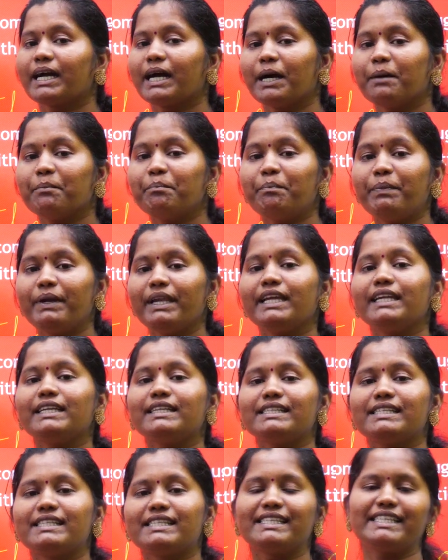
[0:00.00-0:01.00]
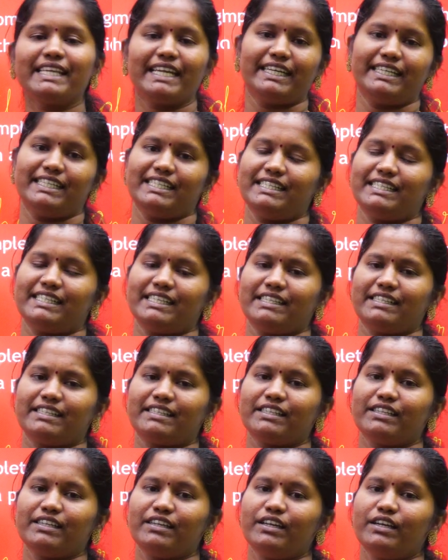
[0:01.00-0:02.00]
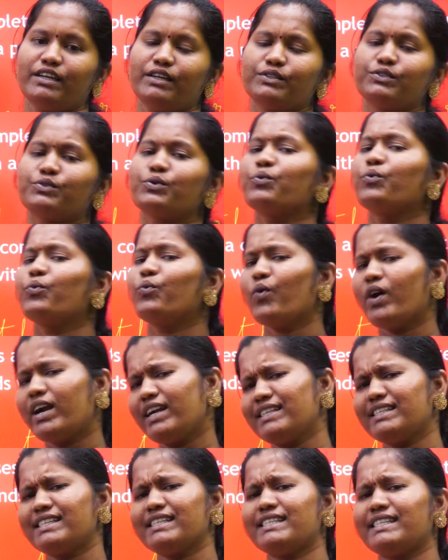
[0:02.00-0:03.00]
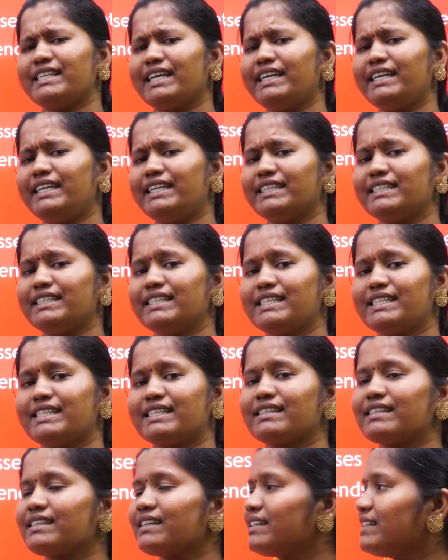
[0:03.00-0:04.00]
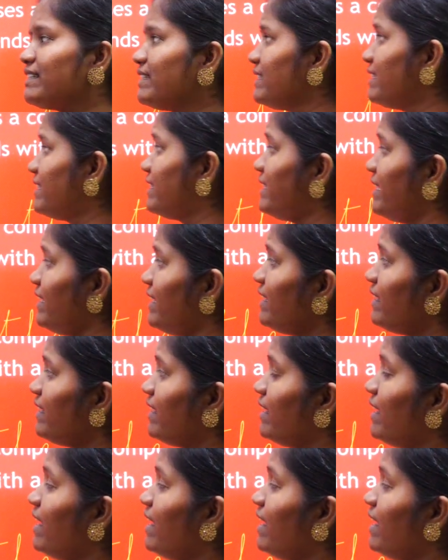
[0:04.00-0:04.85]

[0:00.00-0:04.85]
complete sentences. So what is a sentence? See,